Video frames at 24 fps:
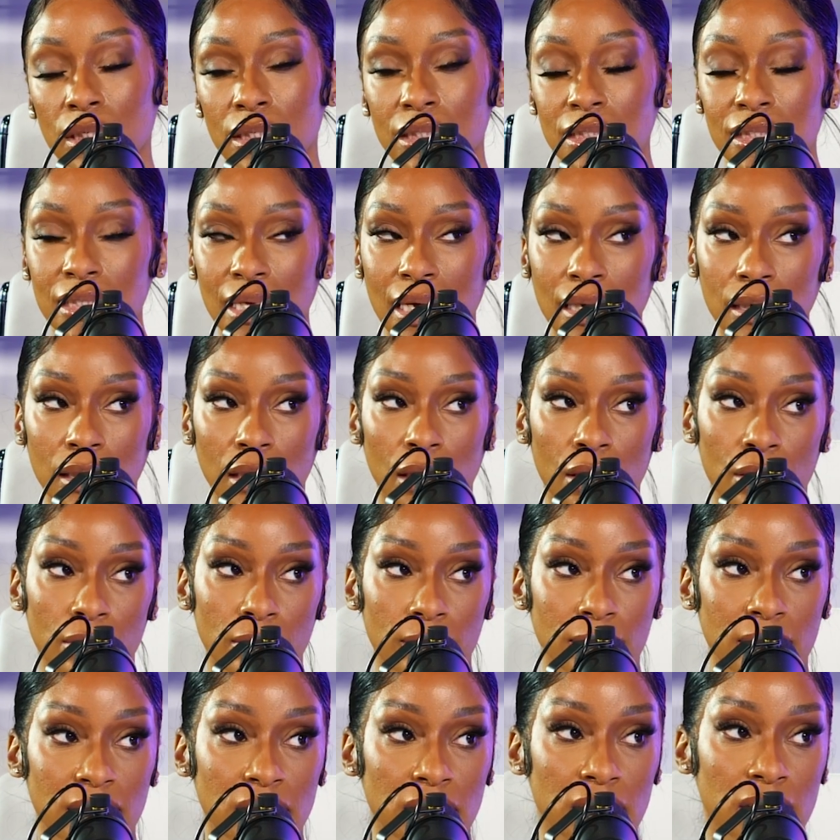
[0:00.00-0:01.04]
He's out of Long
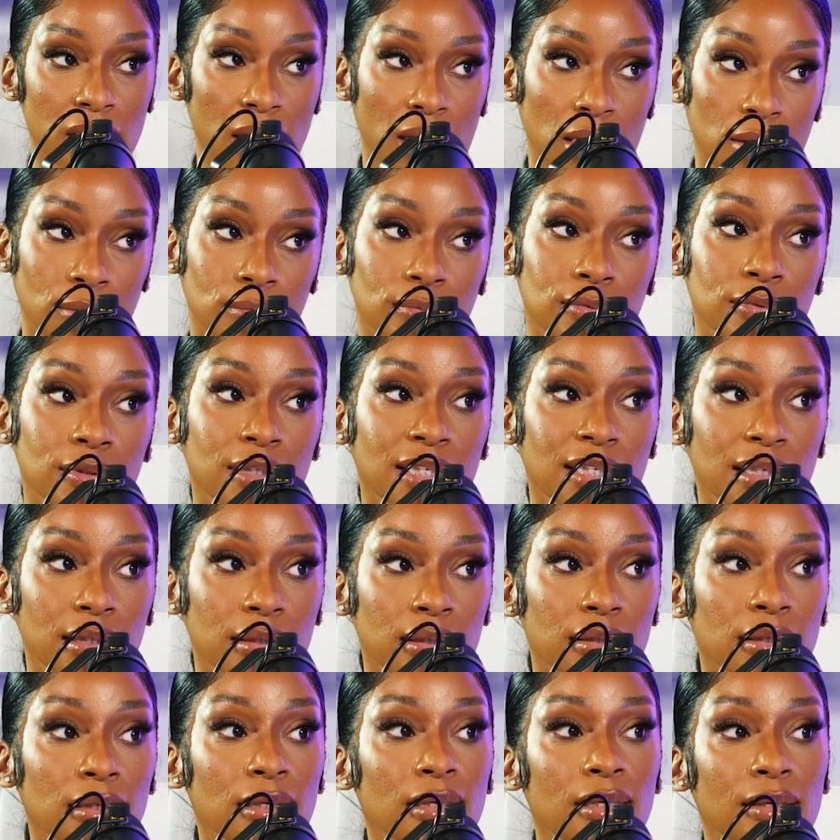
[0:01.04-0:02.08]
Beach, California.